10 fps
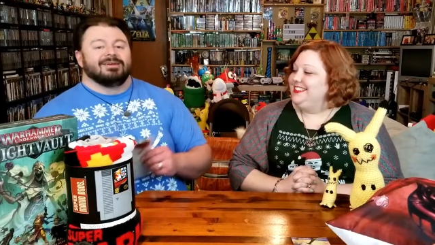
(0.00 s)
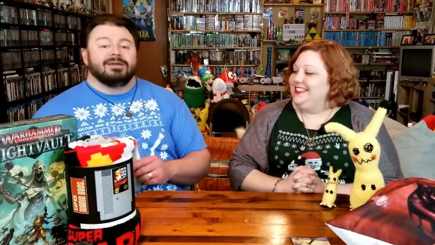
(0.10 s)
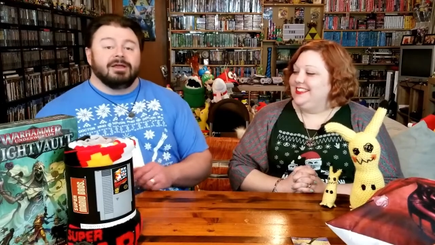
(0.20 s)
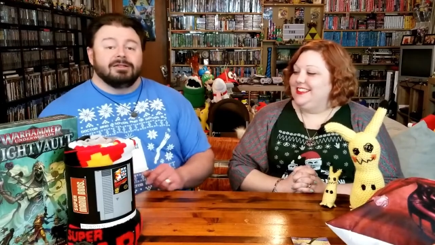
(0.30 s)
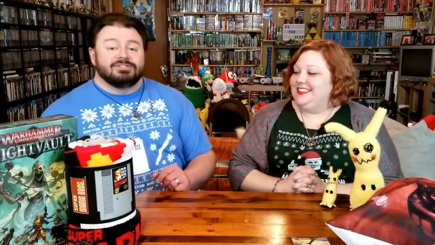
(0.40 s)

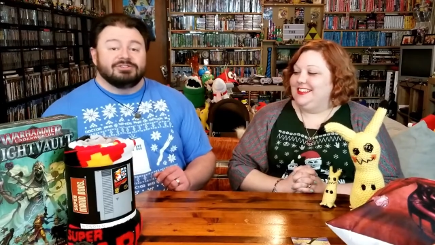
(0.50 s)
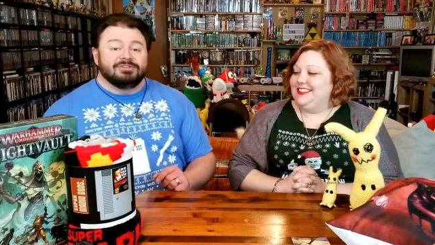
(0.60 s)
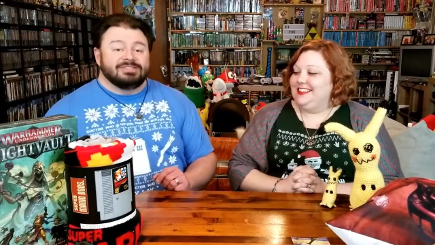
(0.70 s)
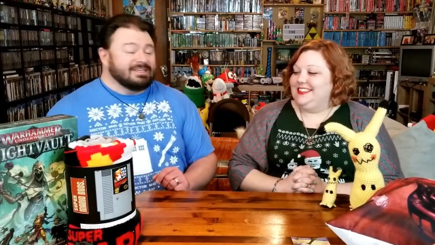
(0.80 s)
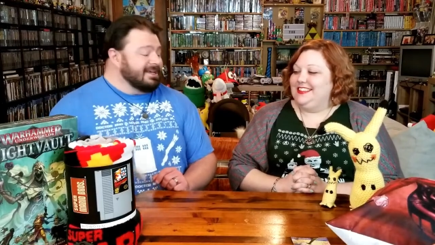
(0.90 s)
Speaker 1: Hey, let's do
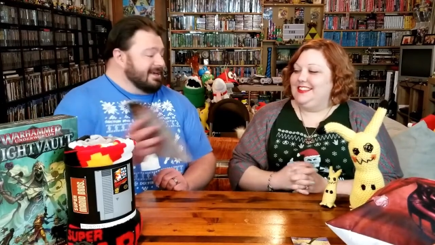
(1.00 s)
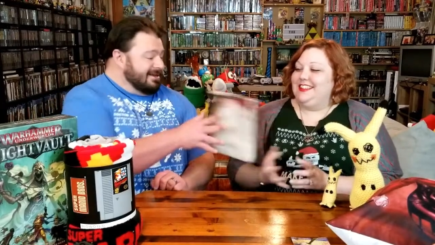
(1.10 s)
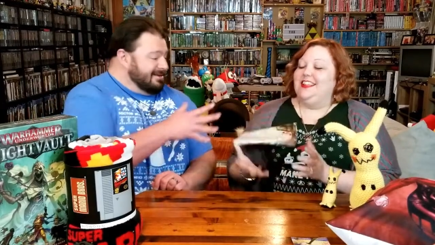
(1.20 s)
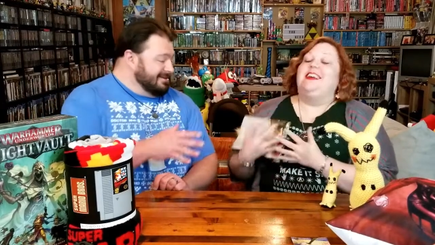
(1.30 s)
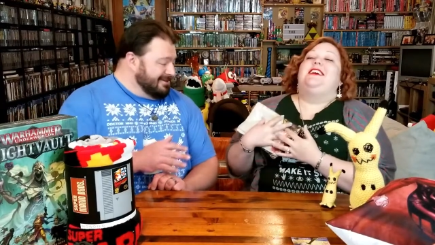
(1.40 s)
this again.
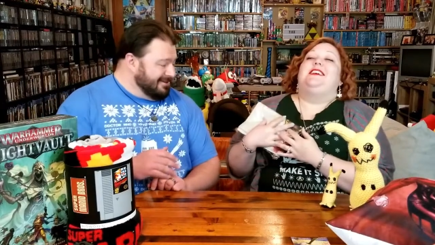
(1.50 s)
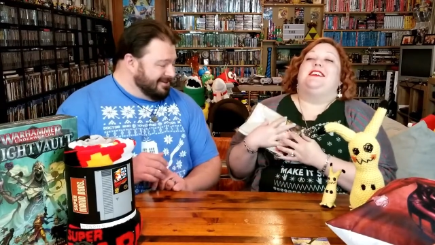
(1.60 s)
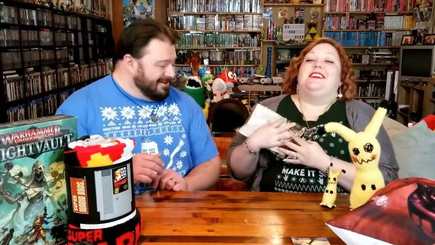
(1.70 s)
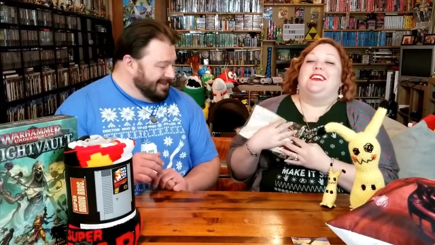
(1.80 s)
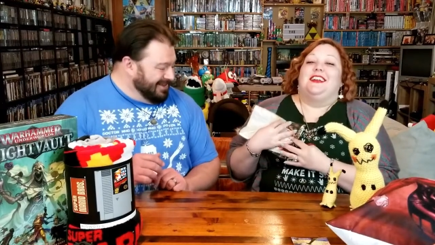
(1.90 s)
Speaker 2: Oh.
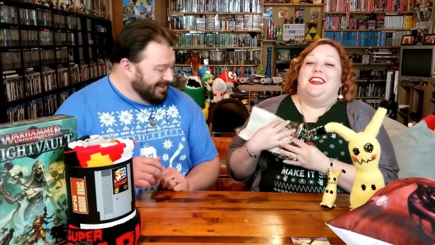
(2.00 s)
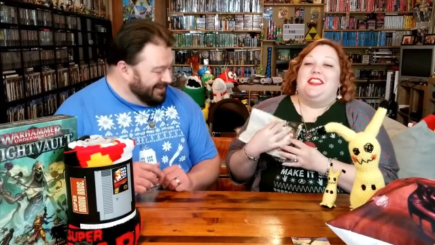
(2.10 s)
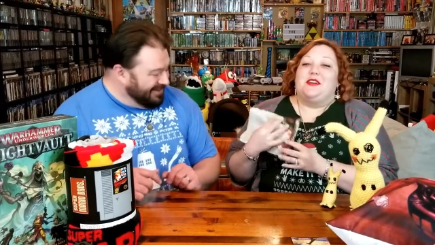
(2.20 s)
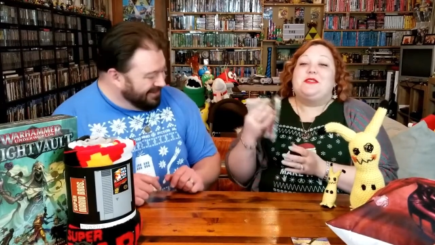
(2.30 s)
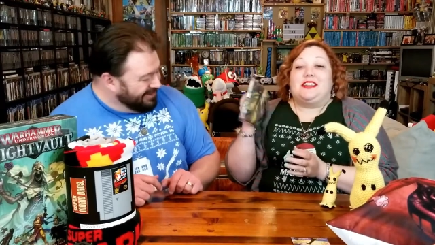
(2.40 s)

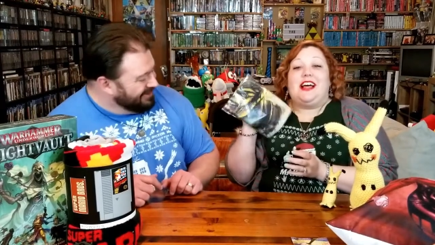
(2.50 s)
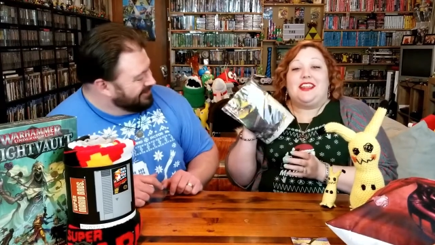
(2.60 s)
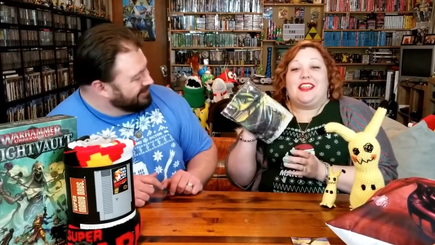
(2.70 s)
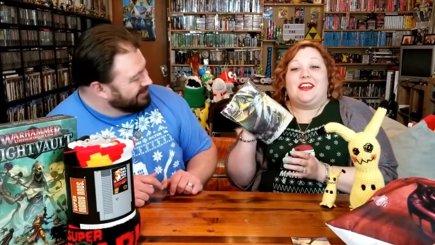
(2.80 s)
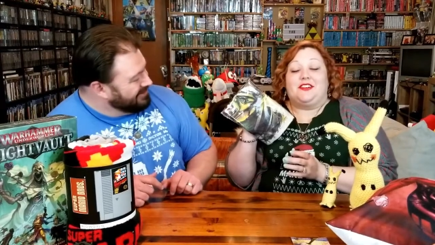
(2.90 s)
There was a lot of
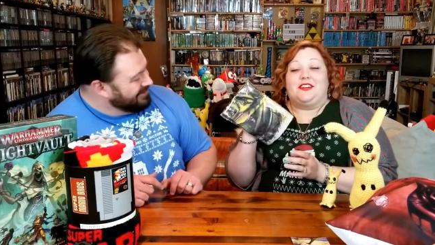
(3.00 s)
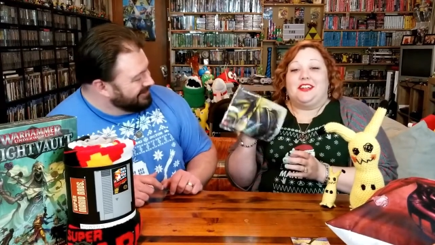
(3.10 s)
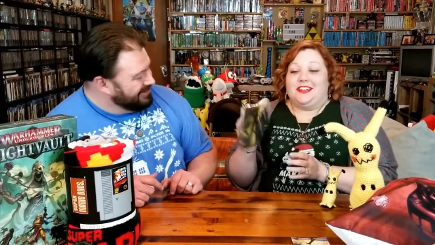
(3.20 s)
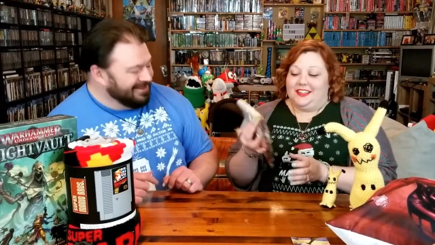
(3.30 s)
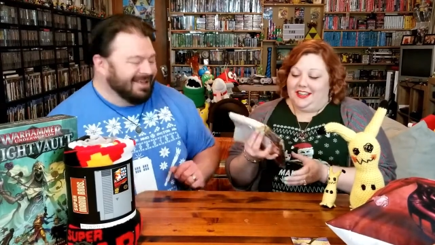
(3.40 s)
that going
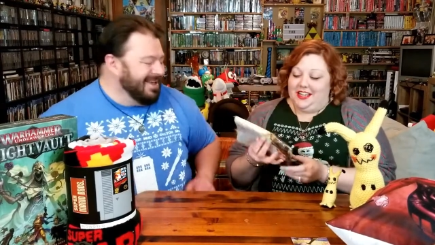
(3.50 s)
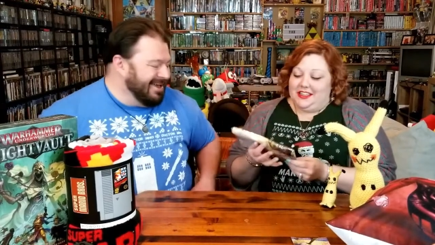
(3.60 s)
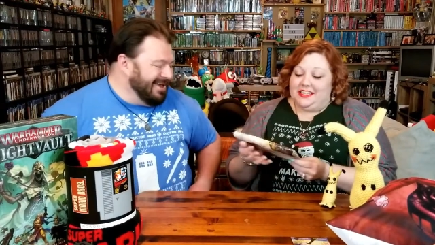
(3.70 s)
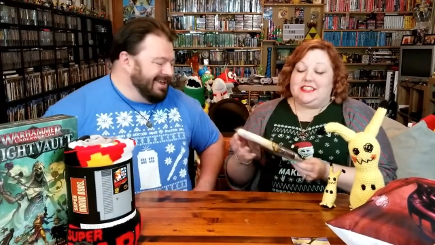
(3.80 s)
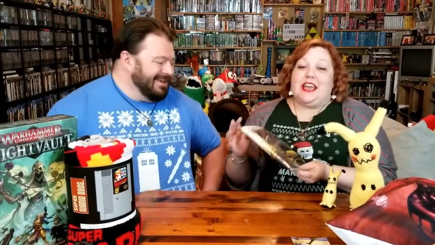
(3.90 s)
on.
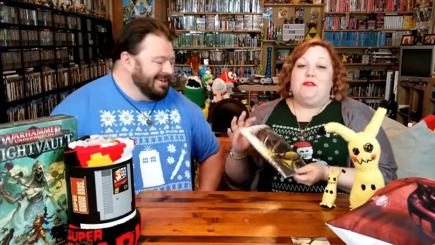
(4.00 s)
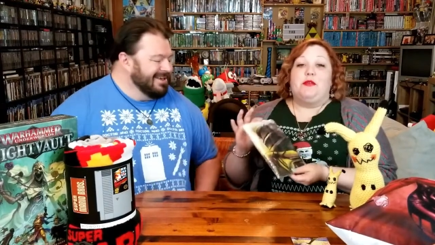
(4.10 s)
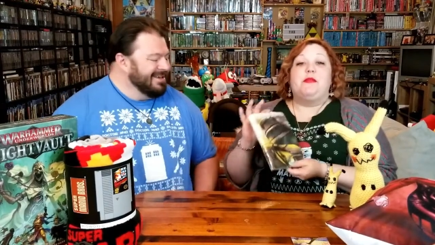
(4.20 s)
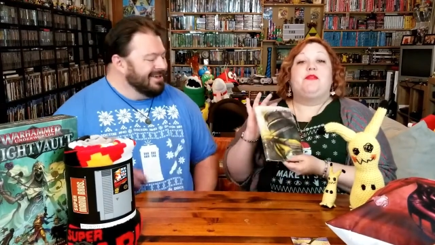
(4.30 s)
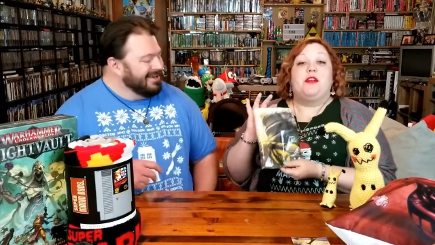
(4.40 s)
this came from
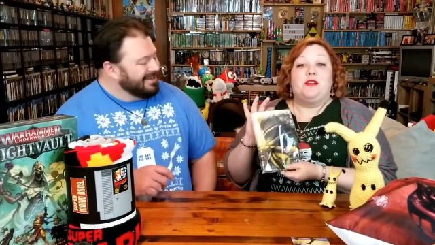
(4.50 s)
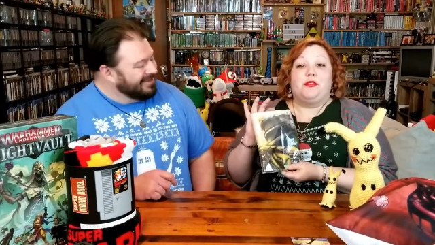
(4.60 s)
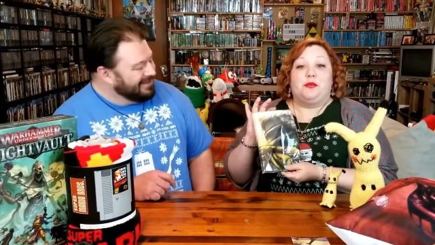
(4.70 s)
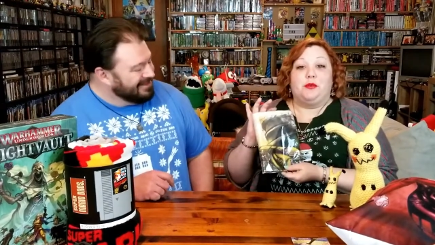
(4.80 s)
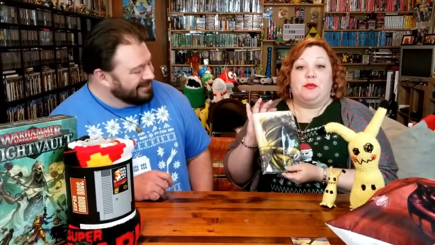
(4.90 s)
the front of the
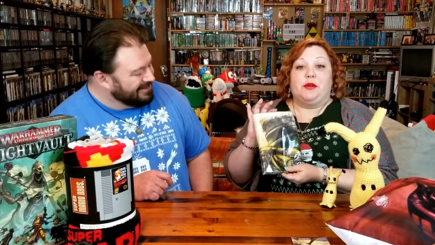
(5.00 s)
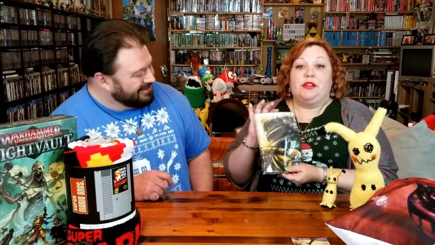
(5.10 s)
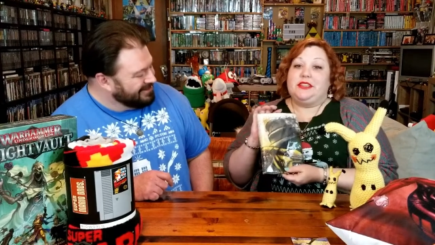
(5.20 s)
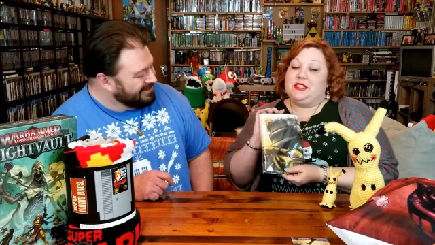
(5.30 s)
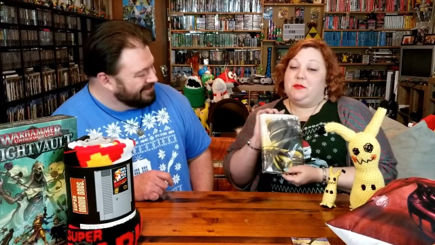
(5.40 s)
room, though. At
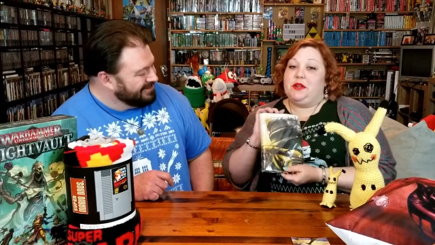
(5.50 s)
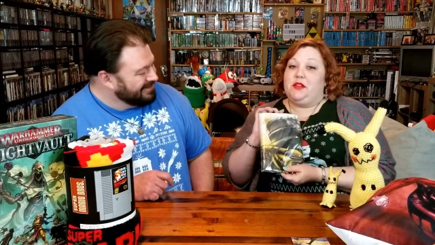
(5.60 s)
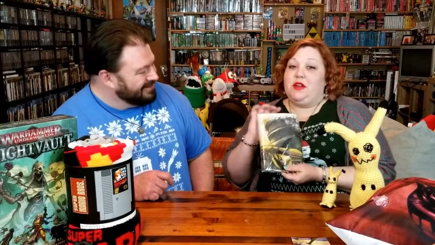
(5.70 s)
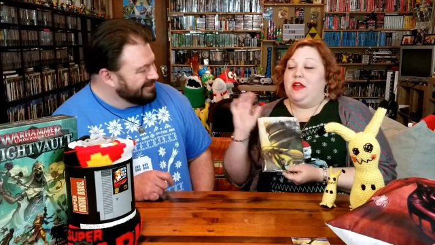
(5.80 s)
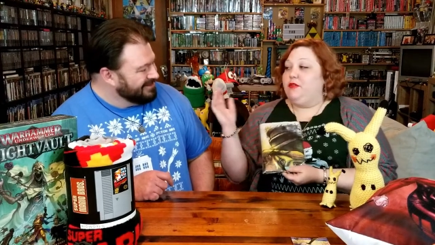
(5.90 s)
least the pillow
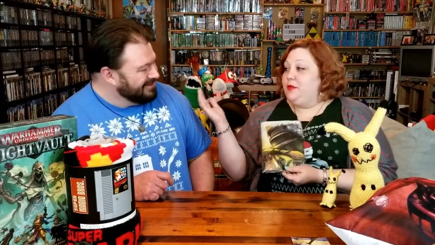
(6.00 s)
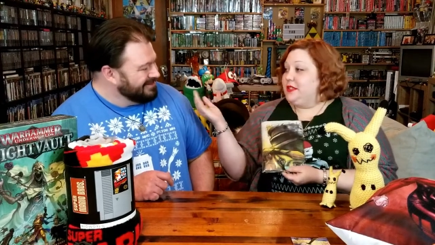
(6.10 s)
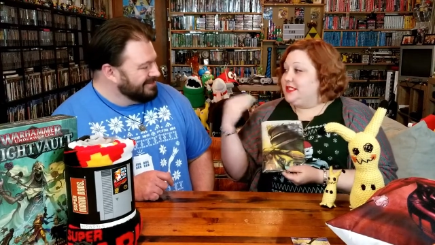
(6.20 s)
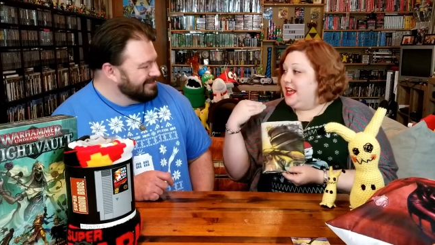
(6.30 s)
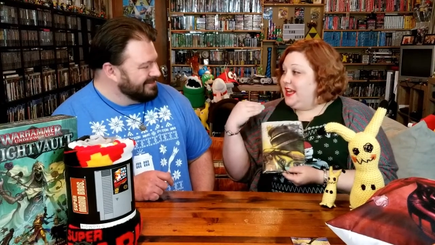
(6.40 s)
came from the
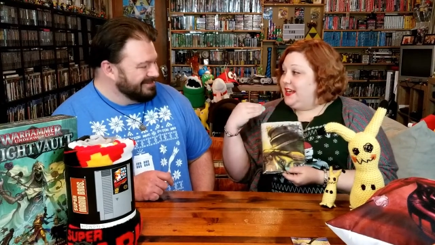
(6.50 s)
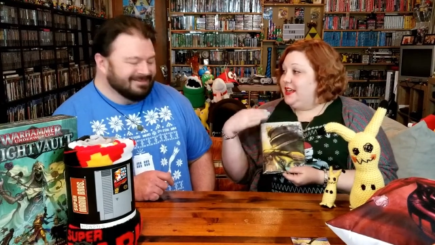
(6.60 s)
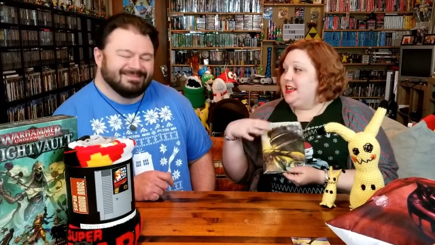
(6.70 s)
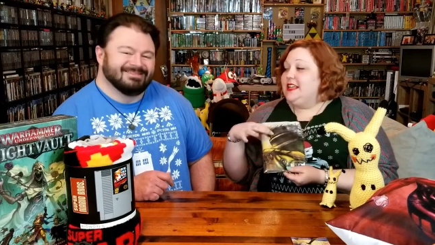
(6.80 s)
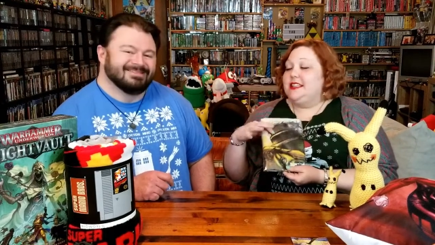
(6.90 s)
side.
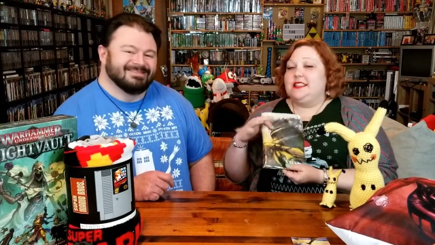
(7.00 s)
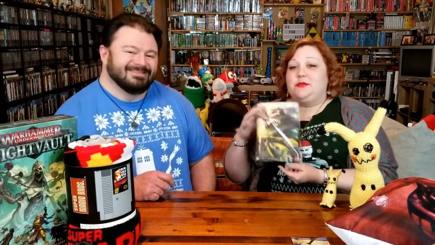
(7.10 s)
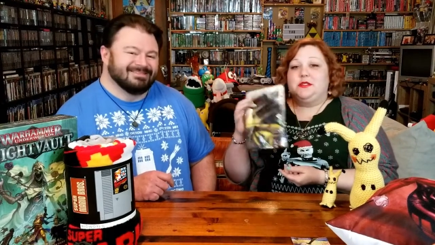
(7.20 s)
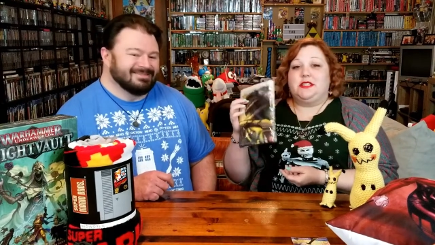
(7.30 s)
This was